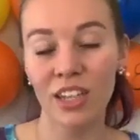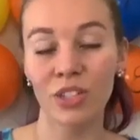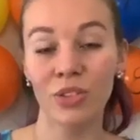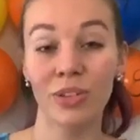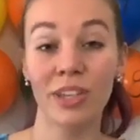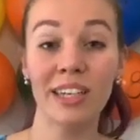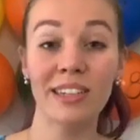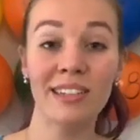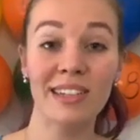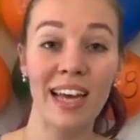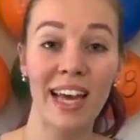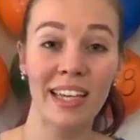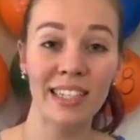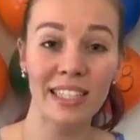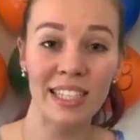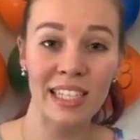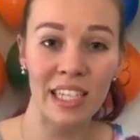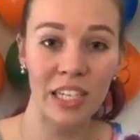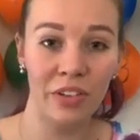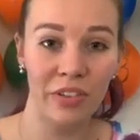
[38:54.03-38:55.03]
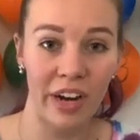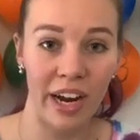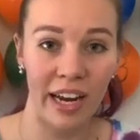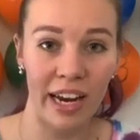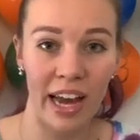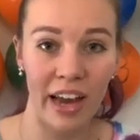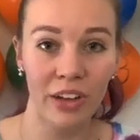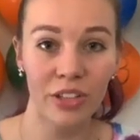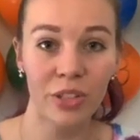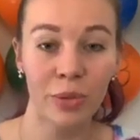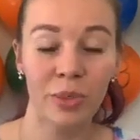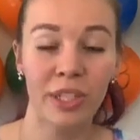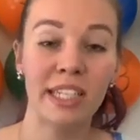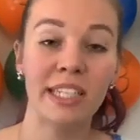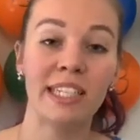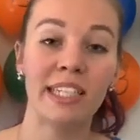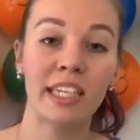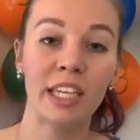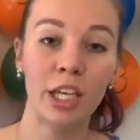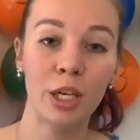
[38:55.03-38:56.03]
So he has 19 right now, so we
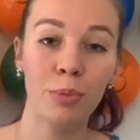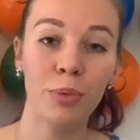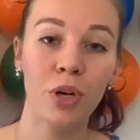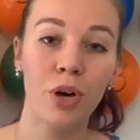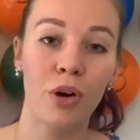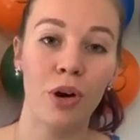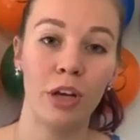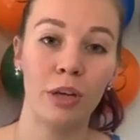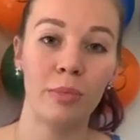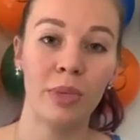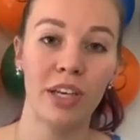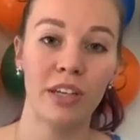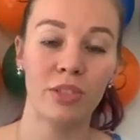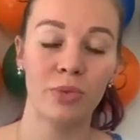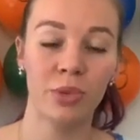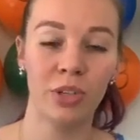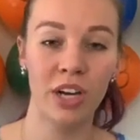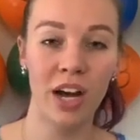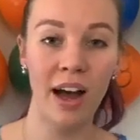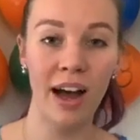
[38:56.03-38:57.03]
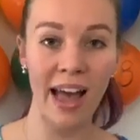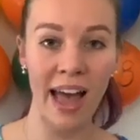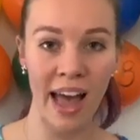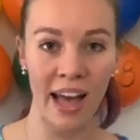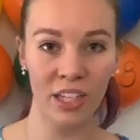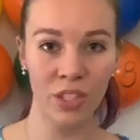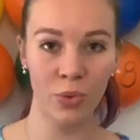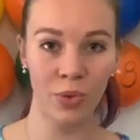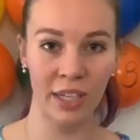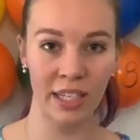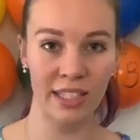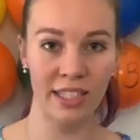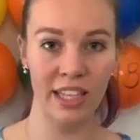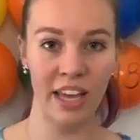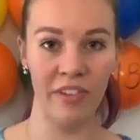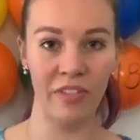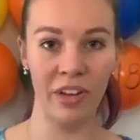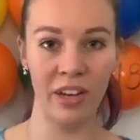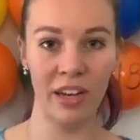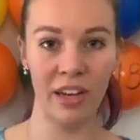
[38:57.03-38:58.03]
need to keep going because we're not at
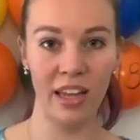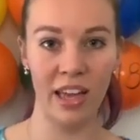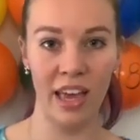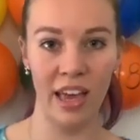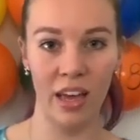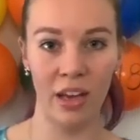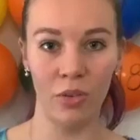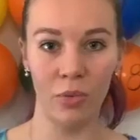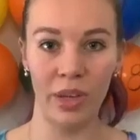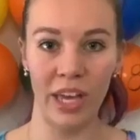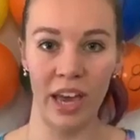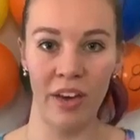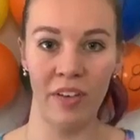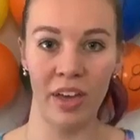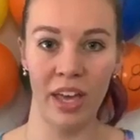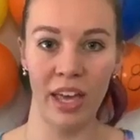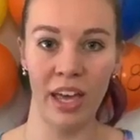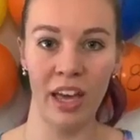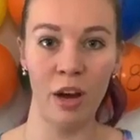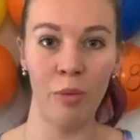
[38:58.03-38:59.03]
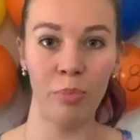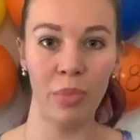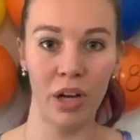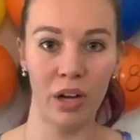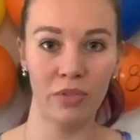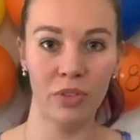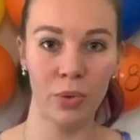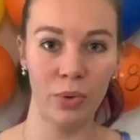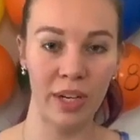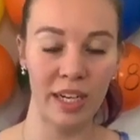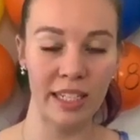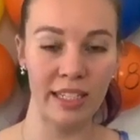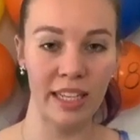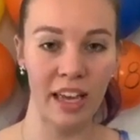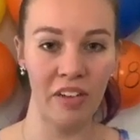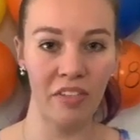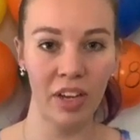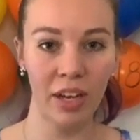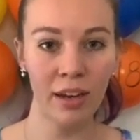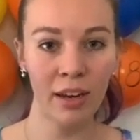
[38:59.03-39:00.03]
27 and we haven't hit above
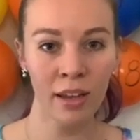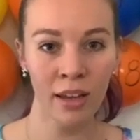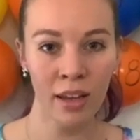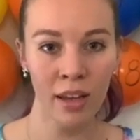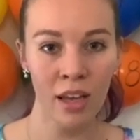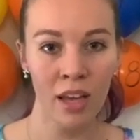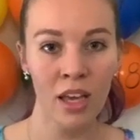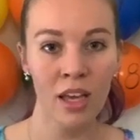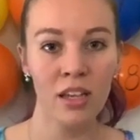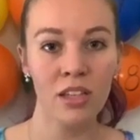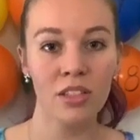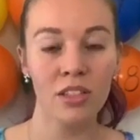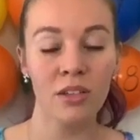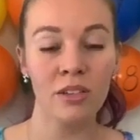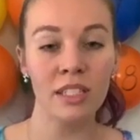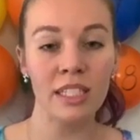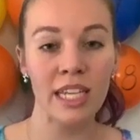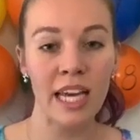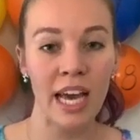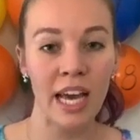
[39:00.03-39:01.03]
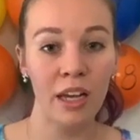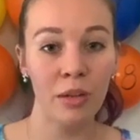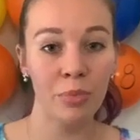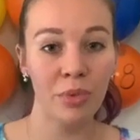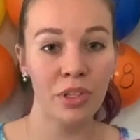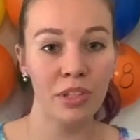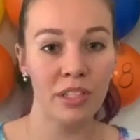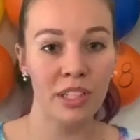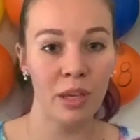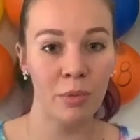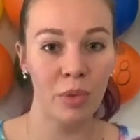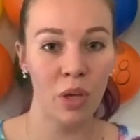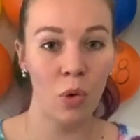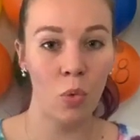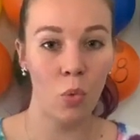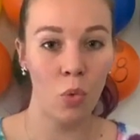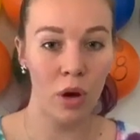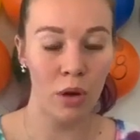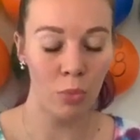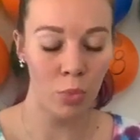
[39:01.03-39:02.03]
27. So Dad, please give me
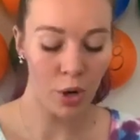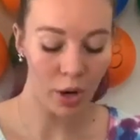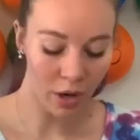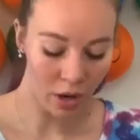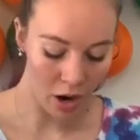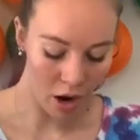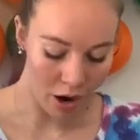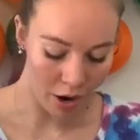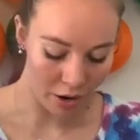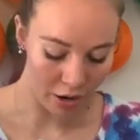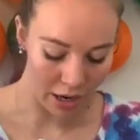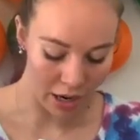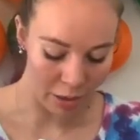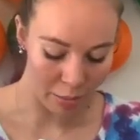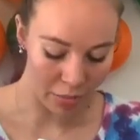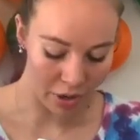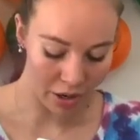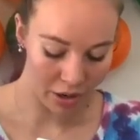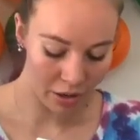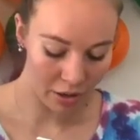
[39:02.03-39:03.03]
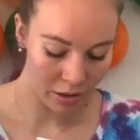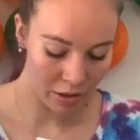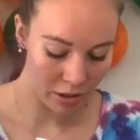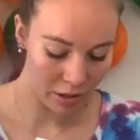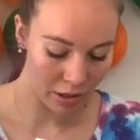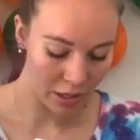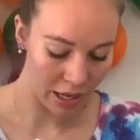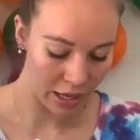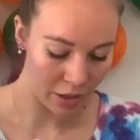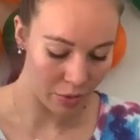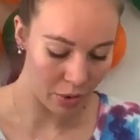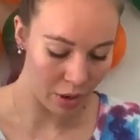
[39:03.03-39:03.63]
1 more card number that you